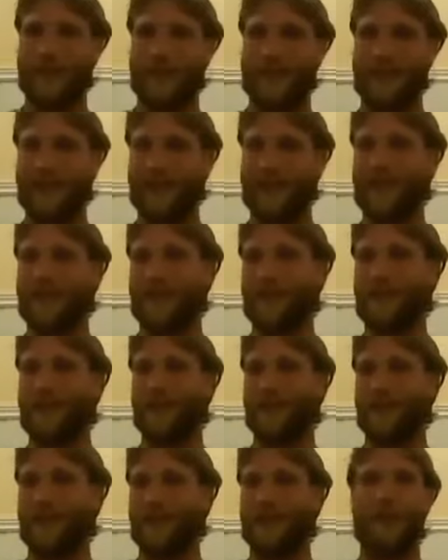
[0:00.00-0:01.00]
enough. It
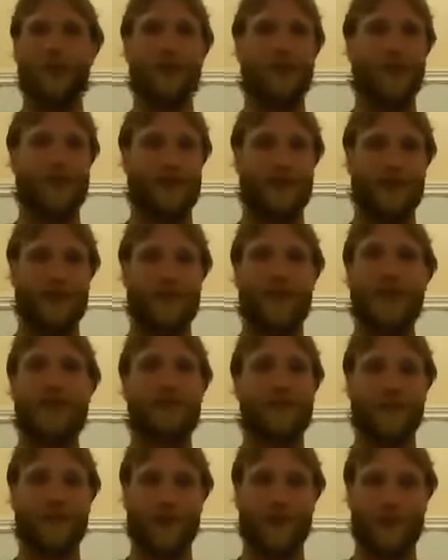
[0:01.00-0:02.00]
was the rules, the
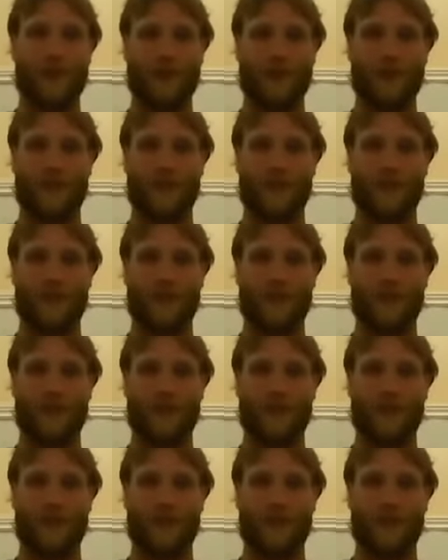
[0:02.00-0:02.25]
transfer rules.